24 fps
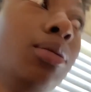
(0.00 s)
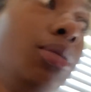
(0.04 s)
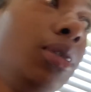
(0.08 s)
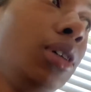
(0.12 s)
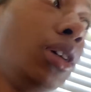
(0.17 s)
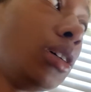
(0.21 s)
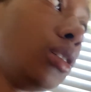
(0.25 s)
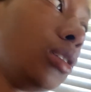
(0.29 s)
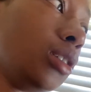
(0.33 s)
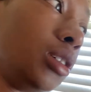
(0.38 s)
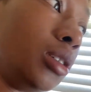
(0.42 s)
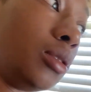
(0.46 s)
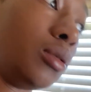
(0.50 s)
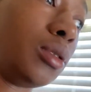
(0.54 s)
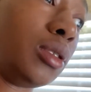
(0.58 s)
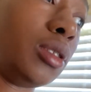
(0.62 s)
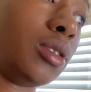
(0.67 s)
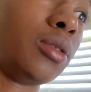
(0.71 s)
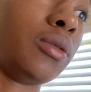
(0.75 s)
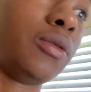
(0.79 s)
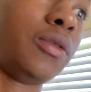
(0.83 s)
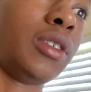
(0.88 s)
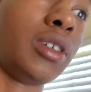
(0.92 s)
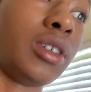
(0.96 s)
be out here with
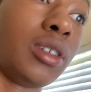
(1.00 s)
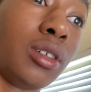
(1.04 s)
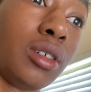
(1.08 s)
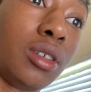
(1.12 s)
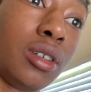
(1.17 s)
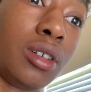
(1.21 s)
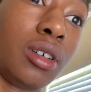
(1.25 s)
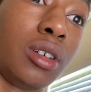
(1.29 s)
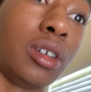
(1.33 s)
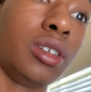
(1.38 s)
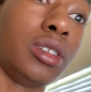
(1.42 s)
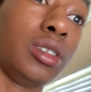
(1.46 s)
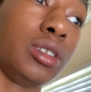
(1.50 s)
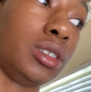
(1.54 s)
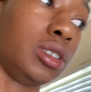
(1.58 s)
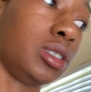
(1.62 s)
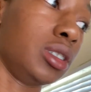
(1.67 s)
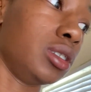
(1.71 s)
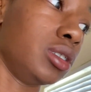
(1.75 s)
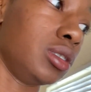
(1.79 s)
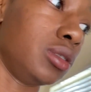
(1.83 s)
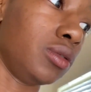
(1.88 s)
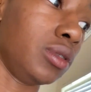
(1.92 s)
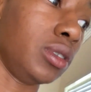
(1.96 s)
no fucking car. This
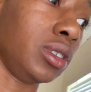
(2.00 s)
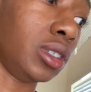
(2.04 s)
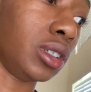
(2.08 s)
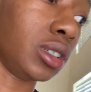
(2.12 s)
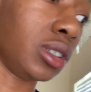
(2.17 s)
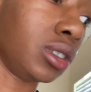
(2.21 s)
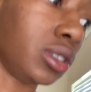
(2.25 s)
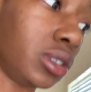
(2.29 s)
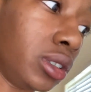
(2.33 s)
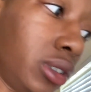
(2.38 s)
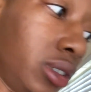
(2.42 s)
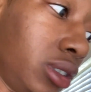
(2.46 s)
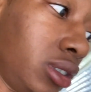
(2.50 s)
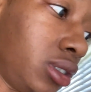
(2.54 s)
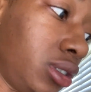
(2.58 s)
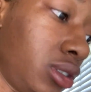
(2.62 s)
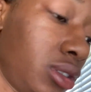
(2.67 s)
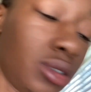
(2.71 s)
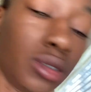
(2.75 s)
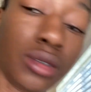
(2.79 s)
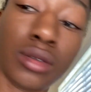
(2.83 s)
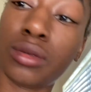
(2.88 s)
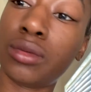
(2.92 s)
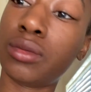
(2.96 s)
shit is ridiculous.